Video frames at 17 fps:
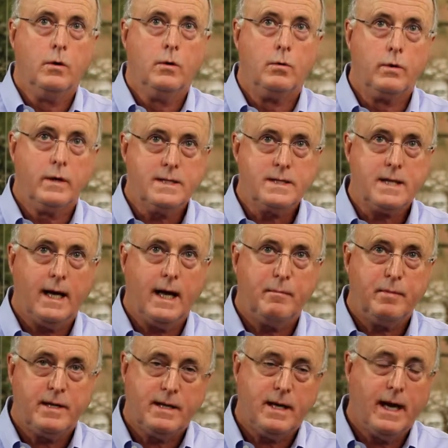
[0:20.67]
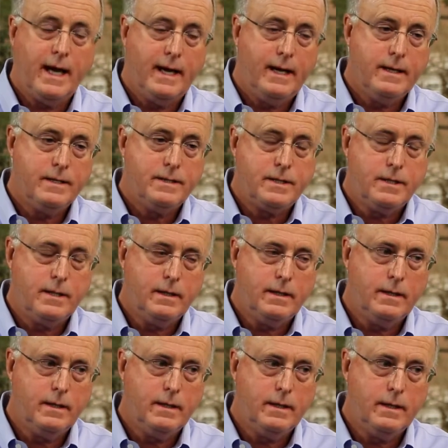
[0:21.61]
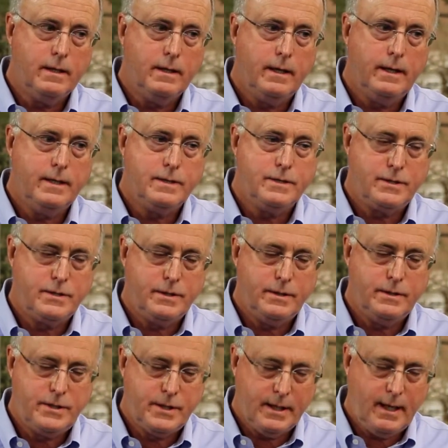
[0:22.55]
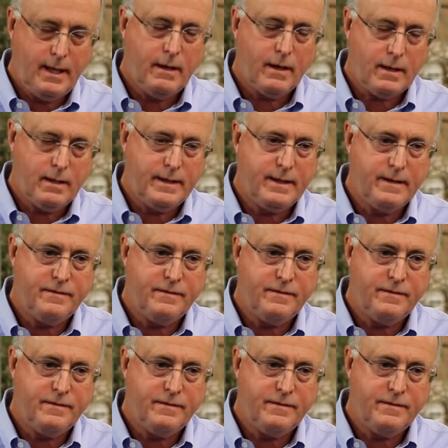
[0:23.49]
Risk appetite is generically